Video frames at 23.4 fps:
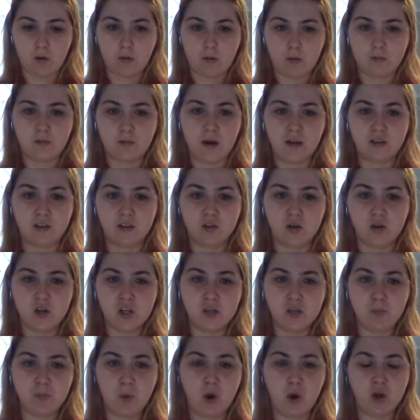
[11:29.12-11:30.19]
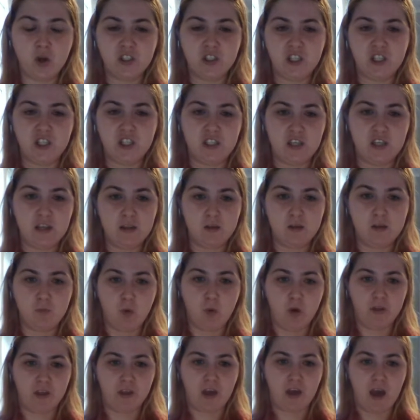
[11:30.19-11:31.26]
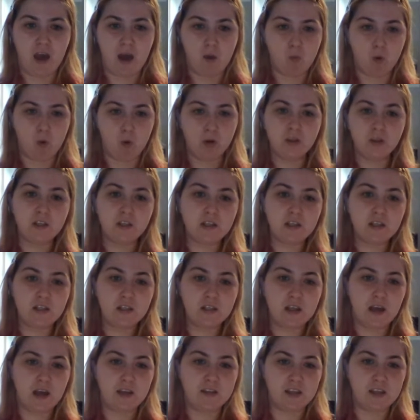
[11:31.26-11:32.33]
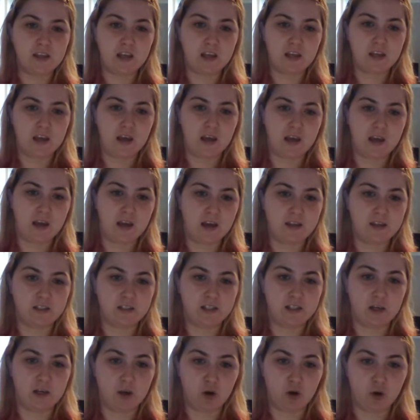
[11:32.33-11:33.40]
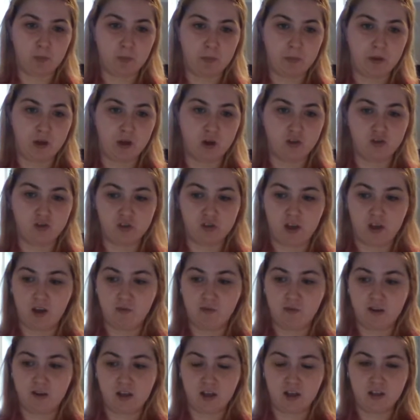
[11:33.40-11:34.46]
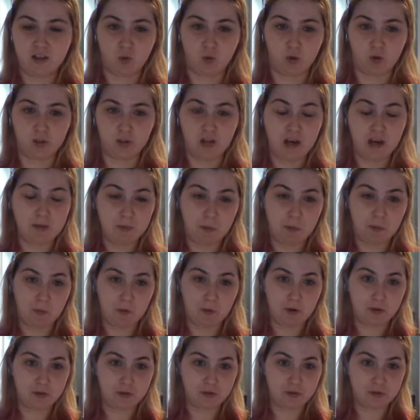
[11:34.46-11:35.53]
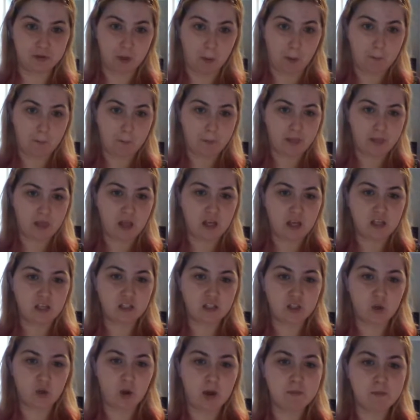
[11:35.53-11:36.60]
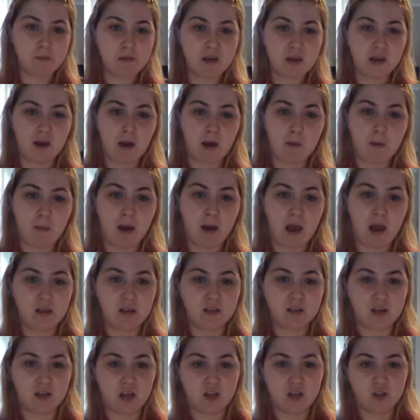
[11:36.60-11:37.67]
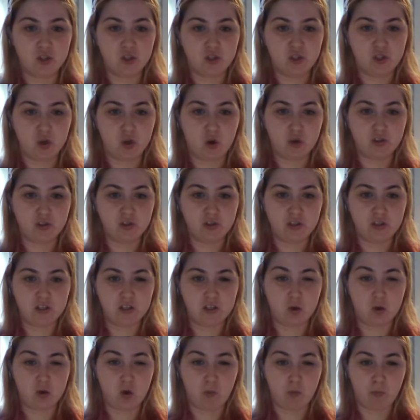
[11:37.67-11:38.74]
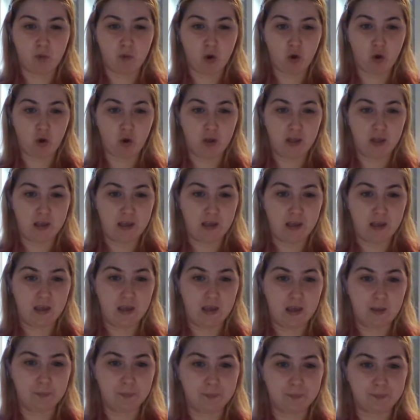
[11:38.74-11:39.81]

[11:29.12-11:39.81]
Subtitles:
Right, so I just paused to see what the cat wanted, and then I had dinner because I realised what time it was. So I made a pasta and sauce that's got broccoli.